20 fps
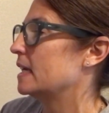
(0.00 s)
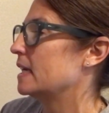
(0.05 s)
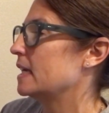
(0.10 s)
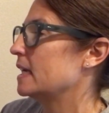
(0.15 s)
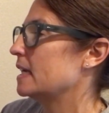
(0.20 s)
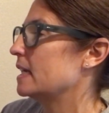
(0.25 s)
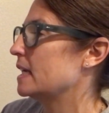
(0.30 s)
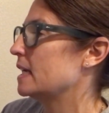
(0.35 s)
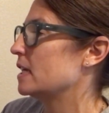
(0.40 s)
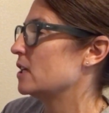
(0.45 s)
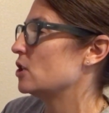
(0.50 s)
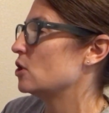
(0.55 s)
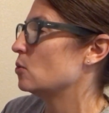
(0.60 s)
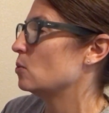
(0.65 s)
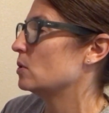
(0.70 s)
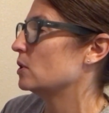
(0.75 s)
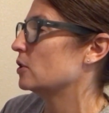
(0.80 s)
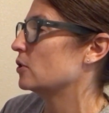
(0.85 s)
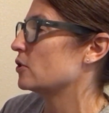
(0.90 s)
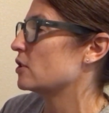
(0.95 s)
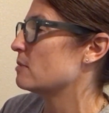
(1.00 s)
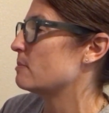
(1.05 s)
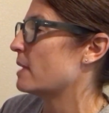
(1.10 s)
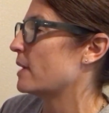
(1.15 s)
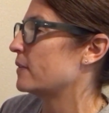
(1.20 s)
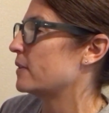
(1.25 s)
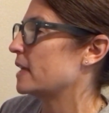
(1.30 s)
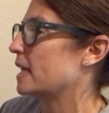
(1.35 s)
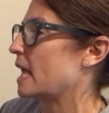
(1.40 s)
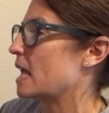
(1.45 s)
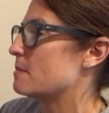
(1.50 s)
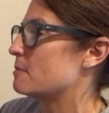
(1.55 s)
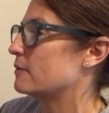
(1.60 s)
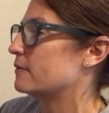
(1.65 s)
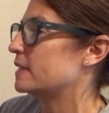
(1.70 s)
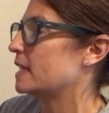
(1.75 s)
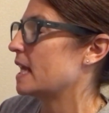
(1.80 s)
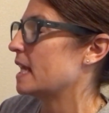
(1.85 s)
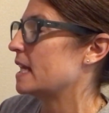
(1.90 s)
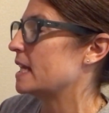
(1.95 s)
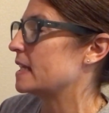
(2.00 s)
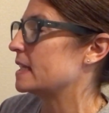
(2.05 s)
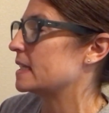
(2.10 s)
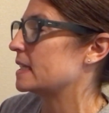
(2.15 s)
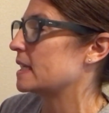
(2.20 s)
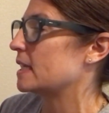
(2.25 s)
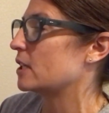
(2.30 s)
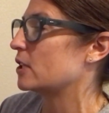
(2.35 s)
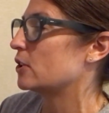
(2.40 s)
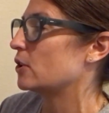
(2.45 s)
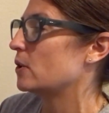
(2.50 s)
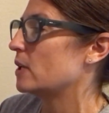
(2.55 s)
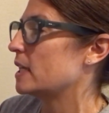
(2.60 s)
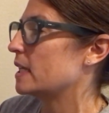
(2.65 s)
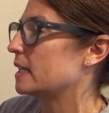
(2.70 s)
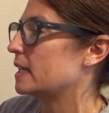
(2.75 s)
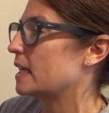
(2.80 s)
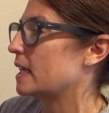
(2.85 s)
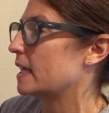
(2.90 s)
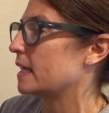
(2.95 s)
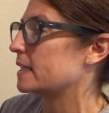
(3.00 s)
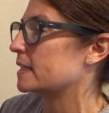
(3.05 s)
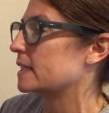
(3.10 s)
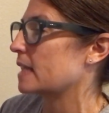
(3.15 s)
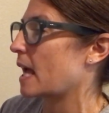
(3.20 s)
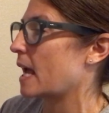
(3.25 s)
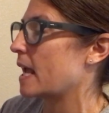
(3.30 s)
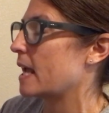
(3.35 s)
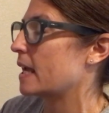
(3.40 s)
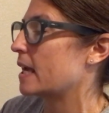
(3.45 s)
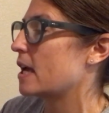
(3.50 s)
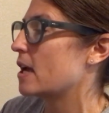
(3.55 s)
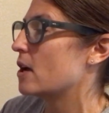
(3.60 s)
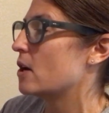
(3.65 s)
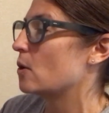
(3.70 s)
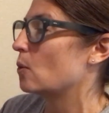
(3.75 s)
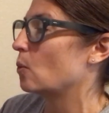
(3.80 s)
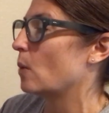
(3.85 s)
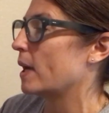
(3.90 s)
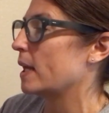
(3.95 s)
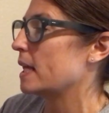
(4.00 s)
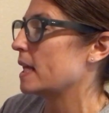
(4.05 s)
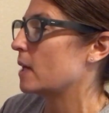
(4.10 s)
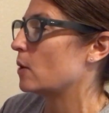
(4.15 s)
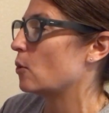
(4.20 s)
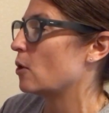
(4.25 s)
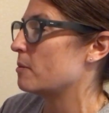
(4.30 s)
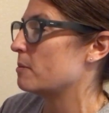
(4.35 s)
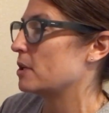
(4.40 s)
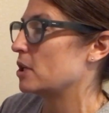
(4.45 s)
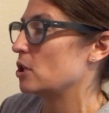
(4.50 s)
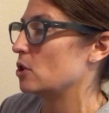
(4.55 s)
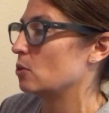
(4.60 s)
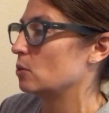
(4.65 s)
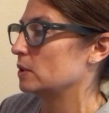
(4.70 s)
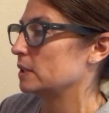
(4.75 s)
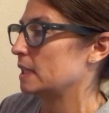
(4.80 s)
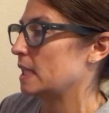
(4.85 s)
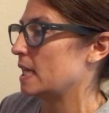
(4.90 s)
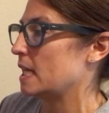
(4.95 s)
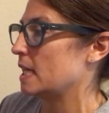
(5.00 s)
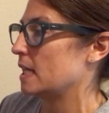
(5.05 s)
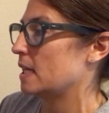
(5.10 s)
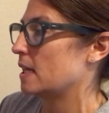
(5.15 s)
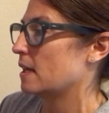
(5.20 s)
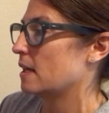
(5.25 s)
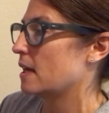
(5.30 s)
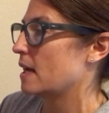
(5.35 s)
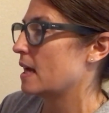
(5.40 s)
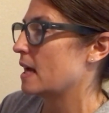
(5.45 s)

In it, you will learn about the game of tennis, including things like what equipment you will need,